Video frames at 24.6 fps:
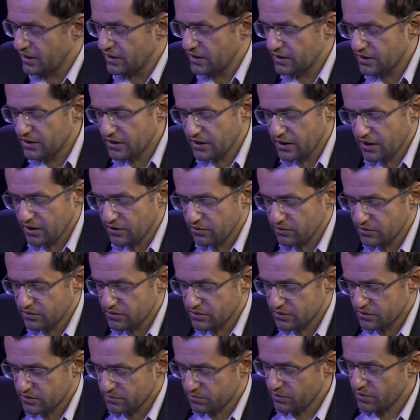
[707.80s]
Now
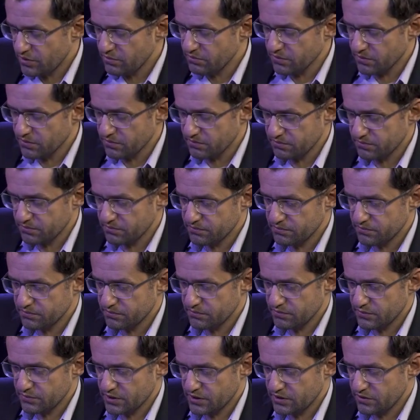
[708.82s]
it's a problem,
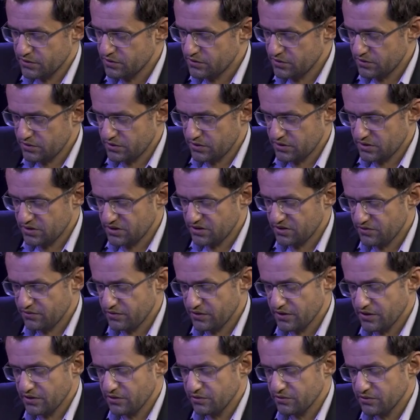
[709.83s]
because if he
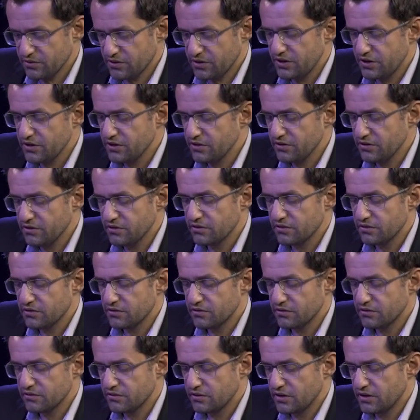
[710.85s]
goes here,
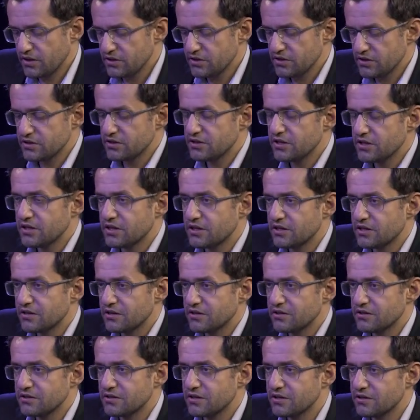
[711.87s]
I just take,
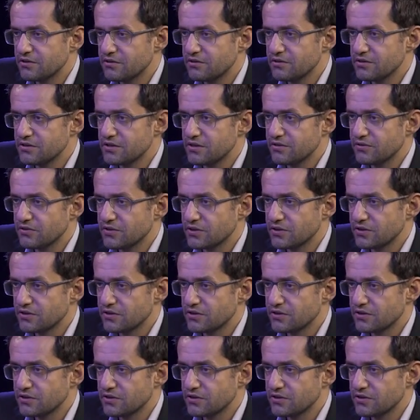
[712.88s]
and take on e7.